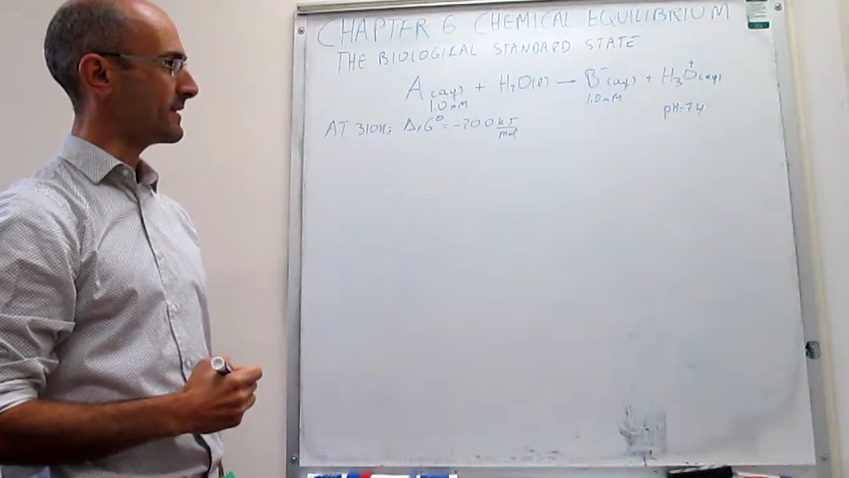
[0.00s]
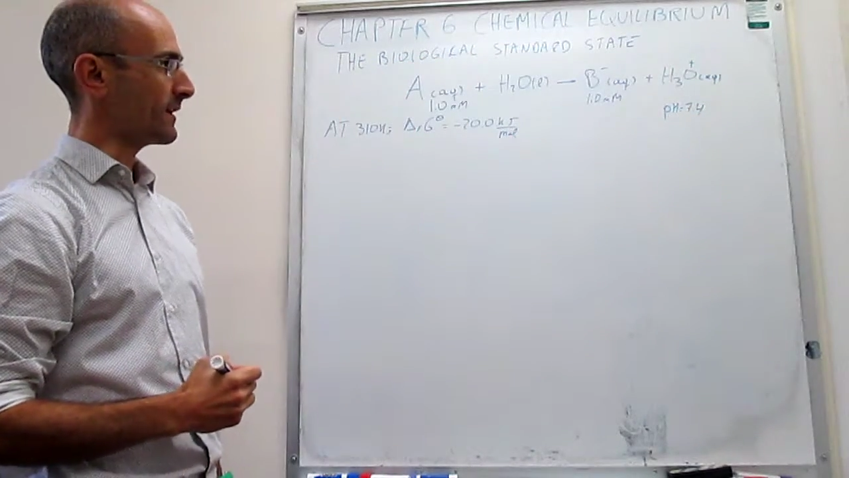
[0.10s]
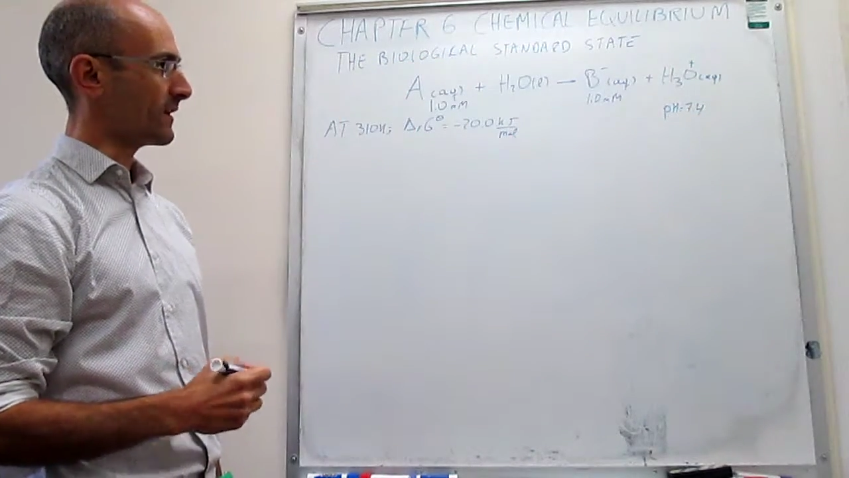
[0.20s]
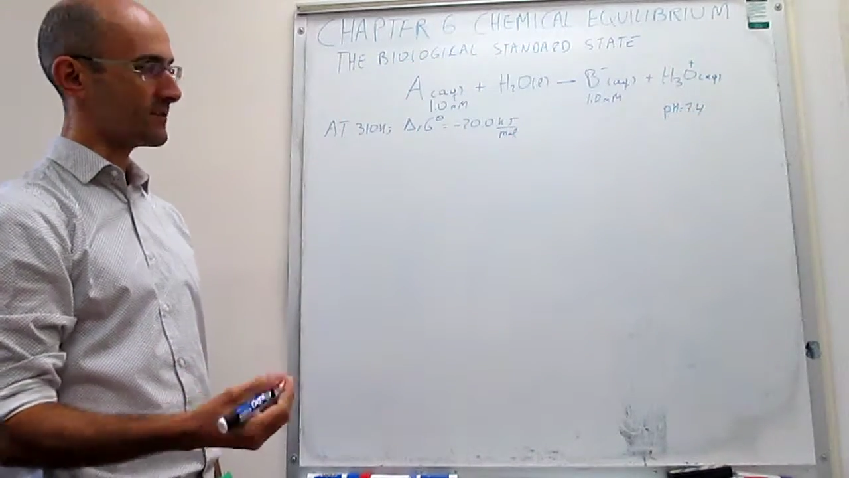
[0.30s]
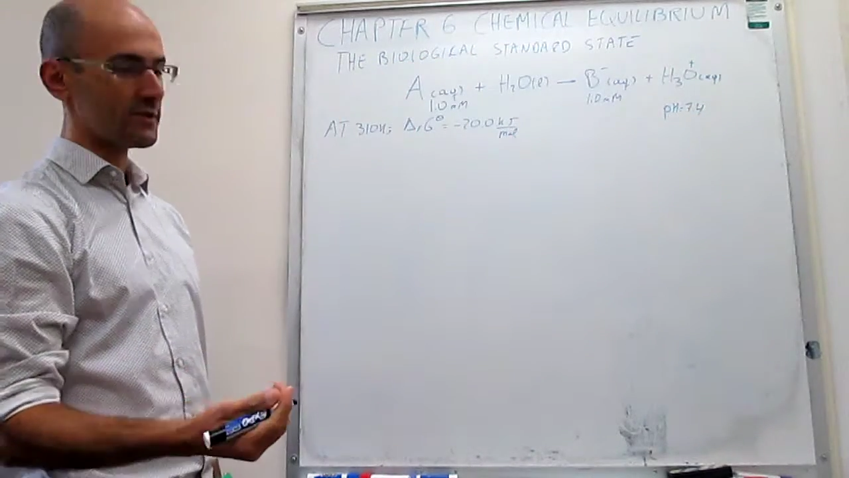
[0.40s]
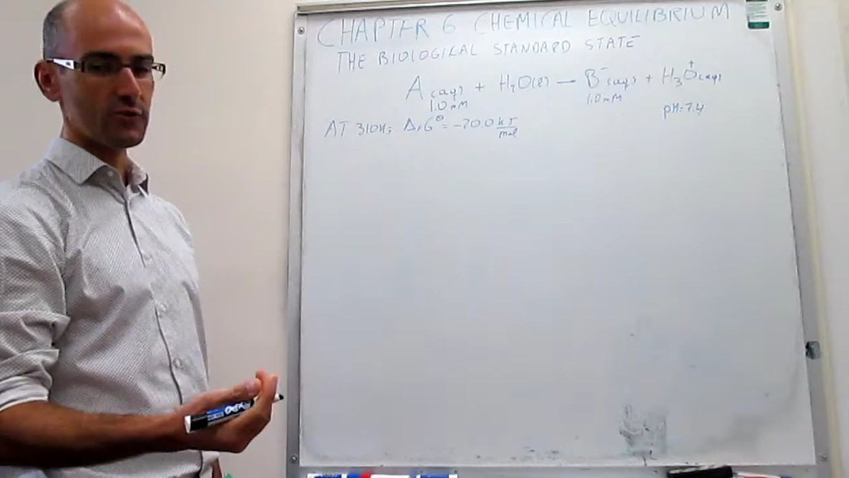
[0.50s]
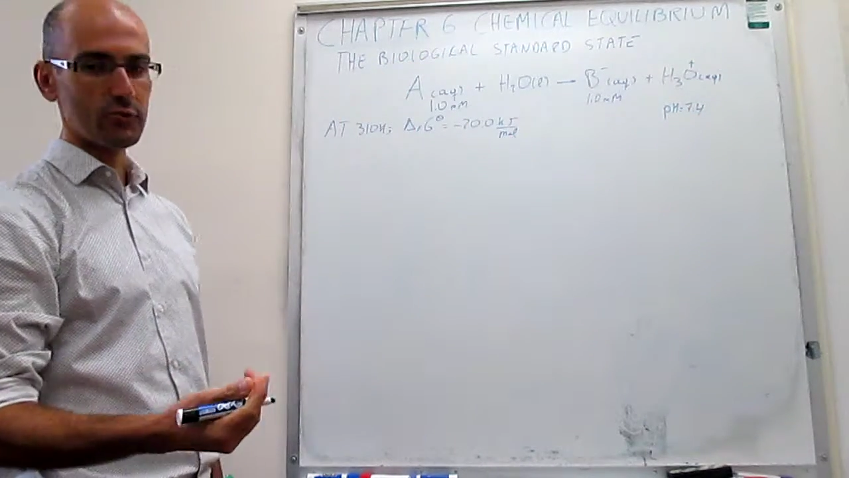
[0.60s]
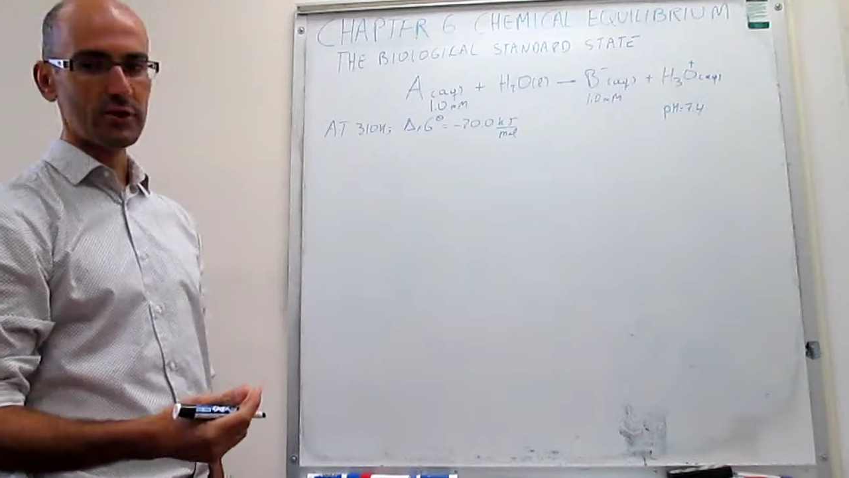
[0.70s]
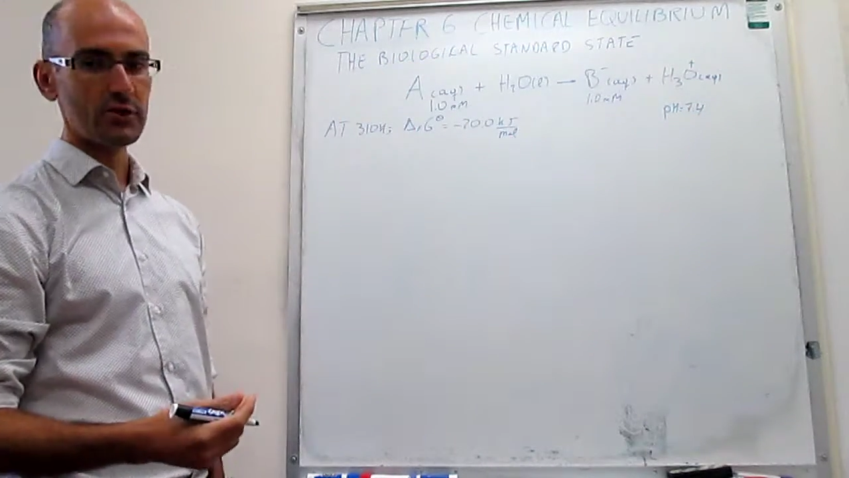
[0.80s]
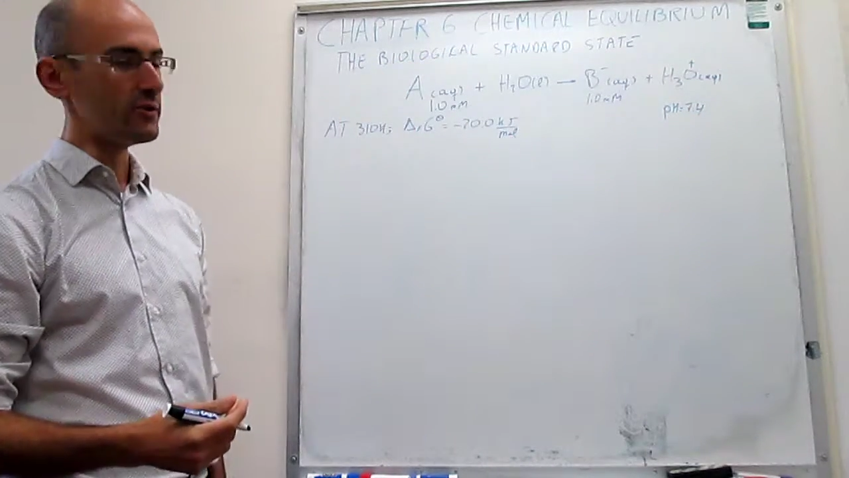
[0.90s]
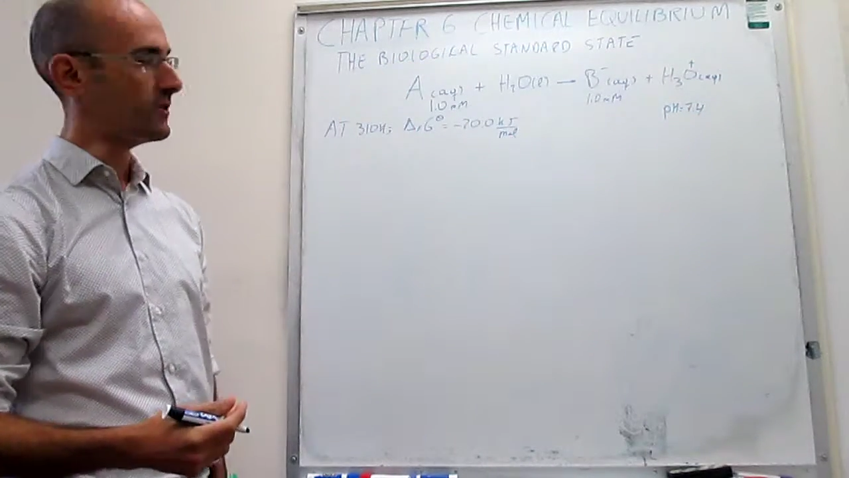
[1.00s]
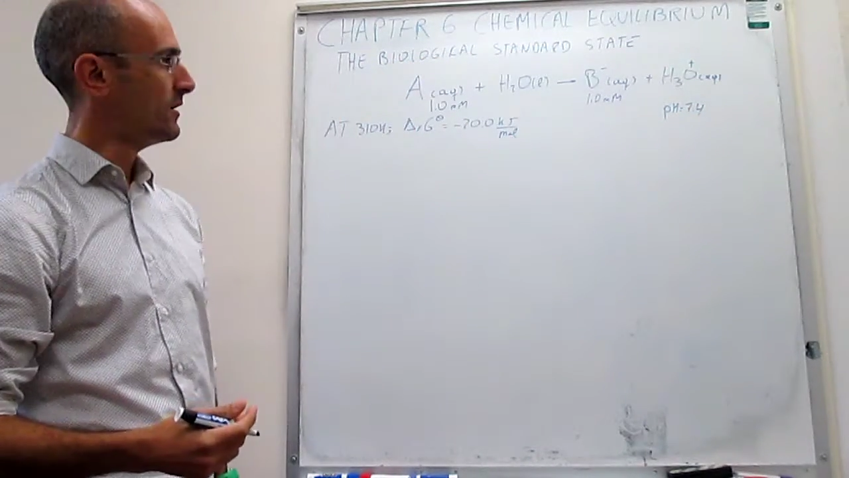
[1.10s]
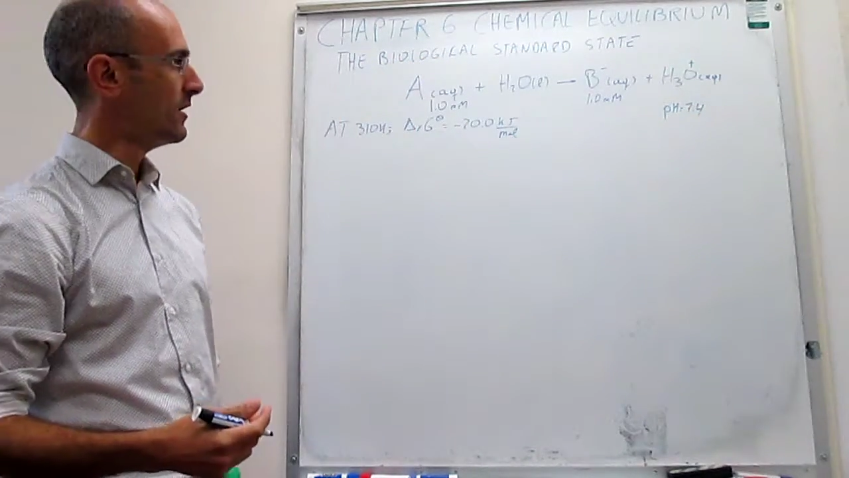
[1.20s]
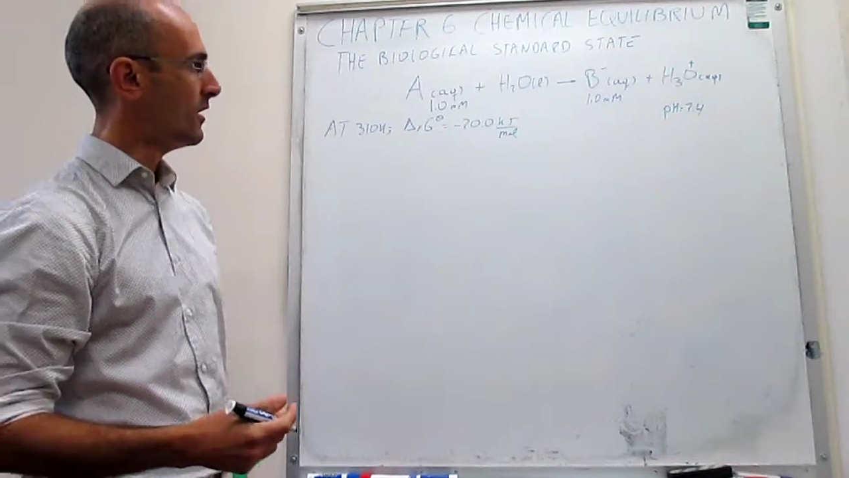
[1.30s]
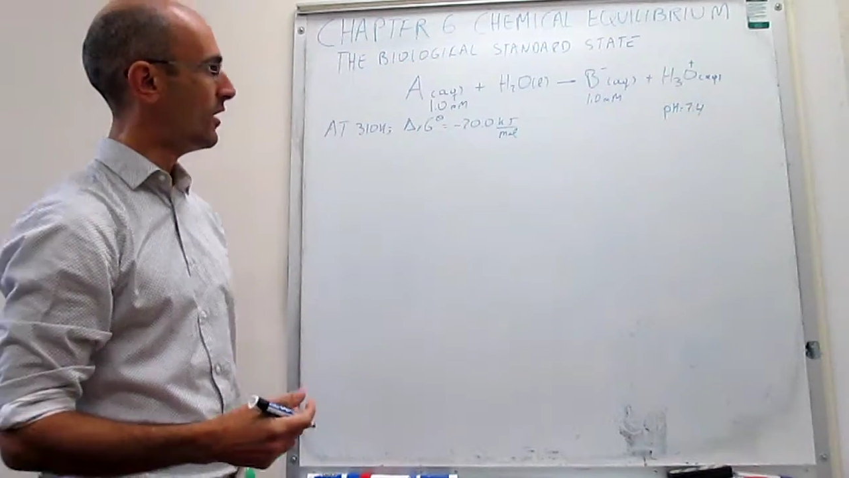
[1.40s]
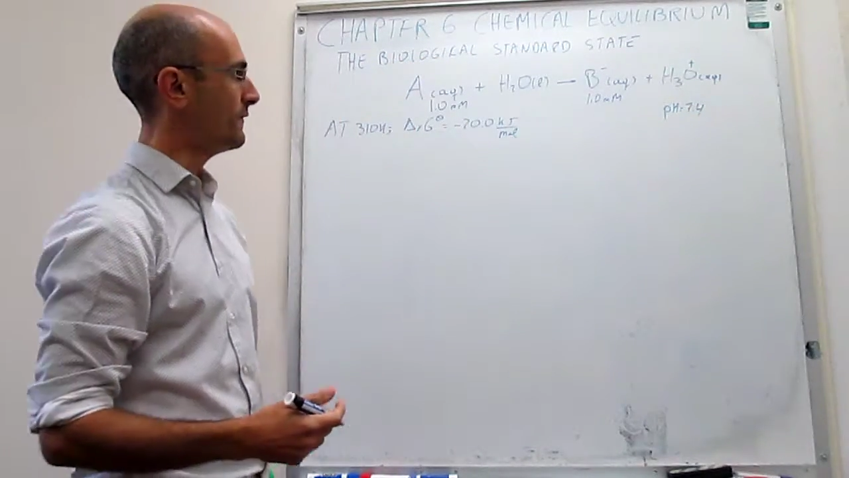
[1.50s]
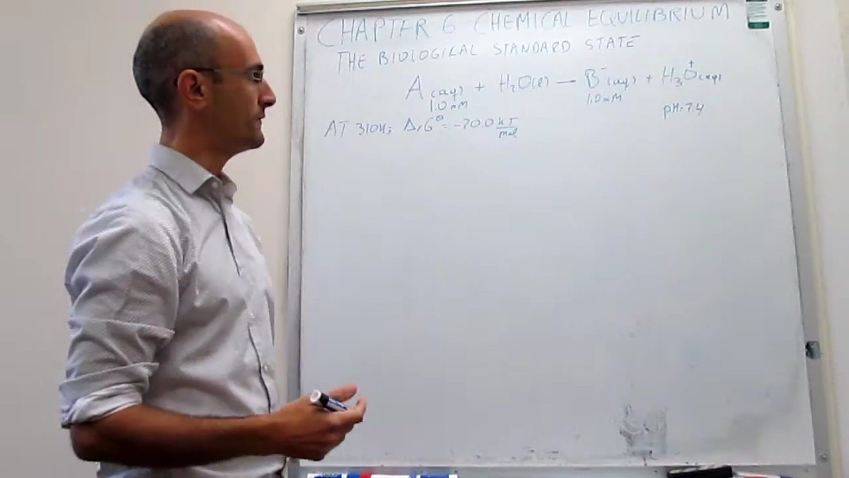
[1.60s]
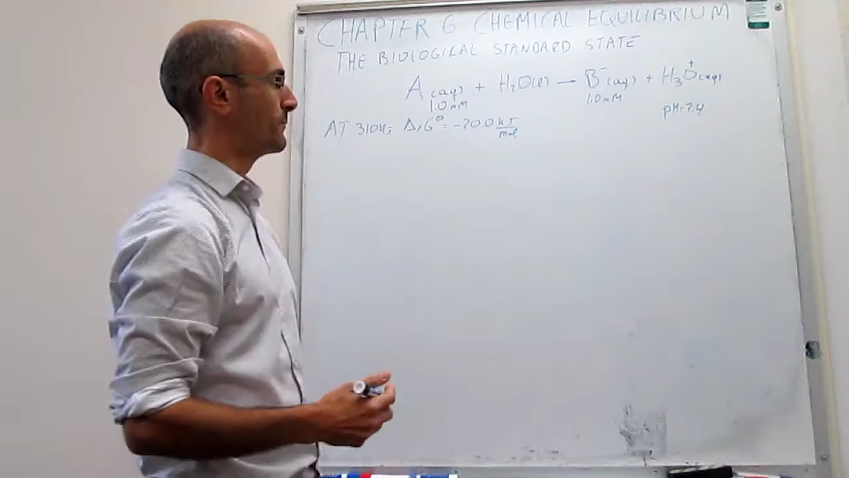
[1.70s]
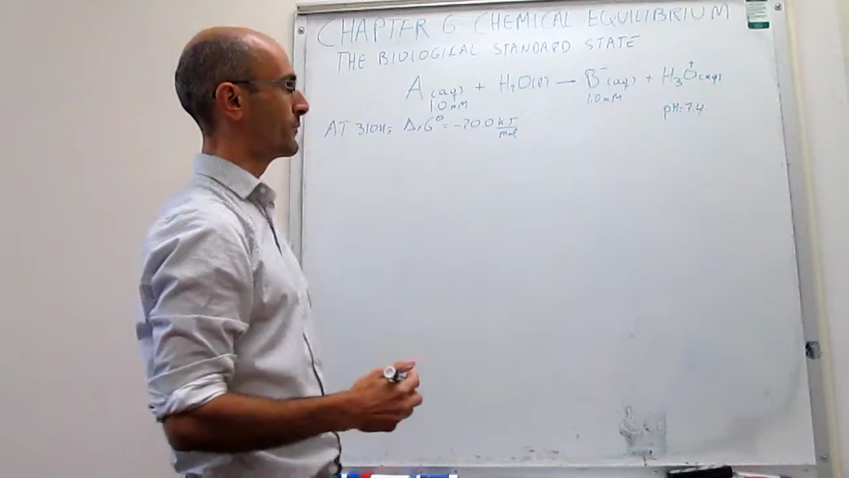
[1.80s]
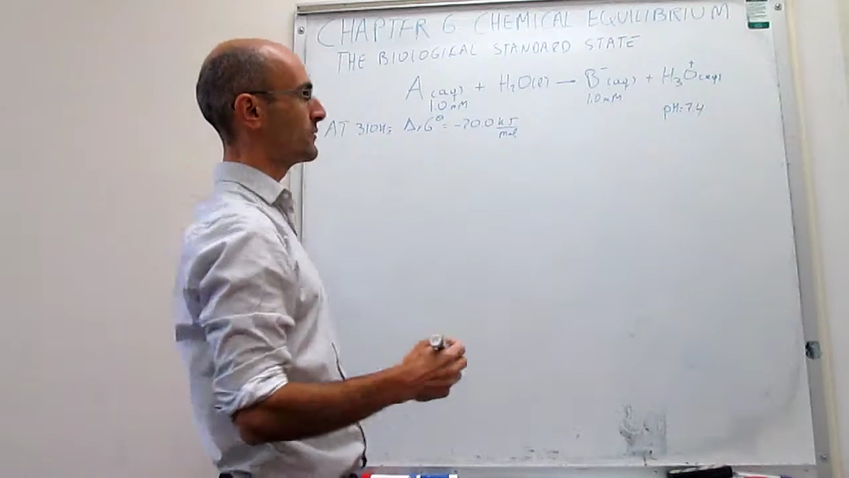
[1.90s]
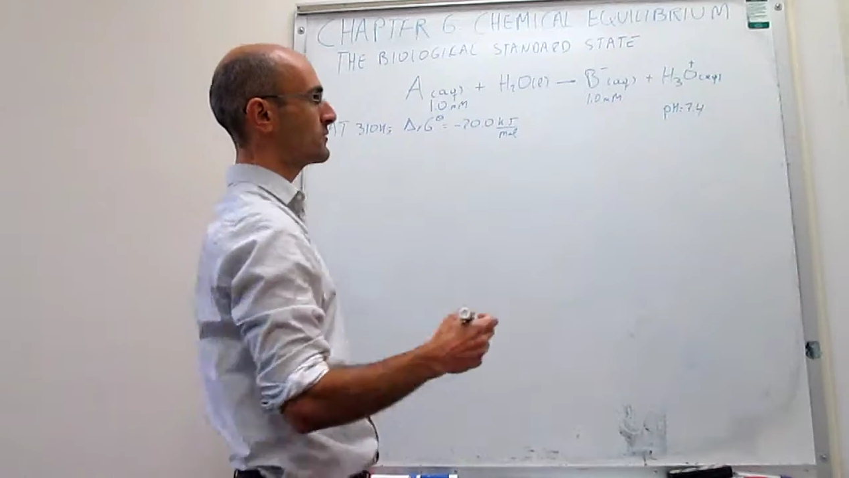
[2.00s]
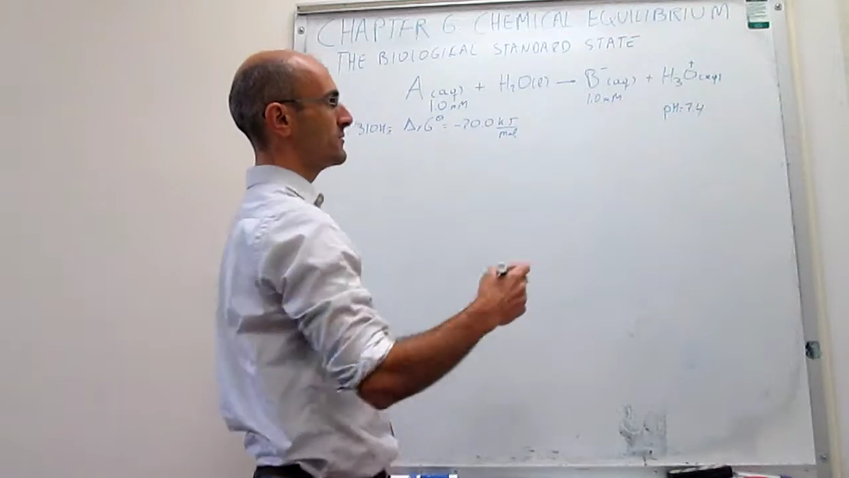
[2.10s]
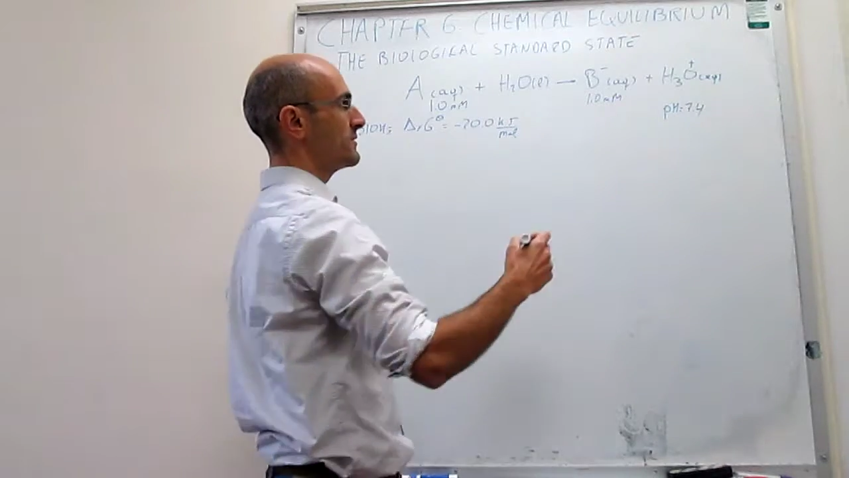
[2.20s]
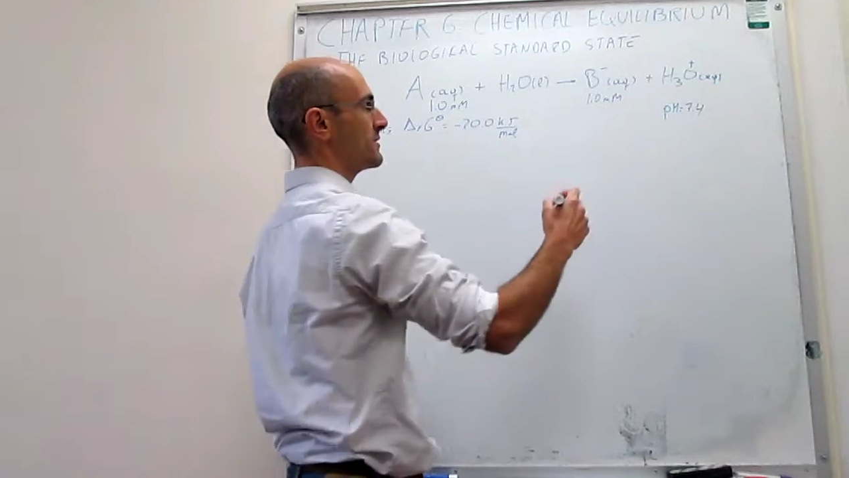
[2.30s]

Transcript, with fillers: the concentration of the protons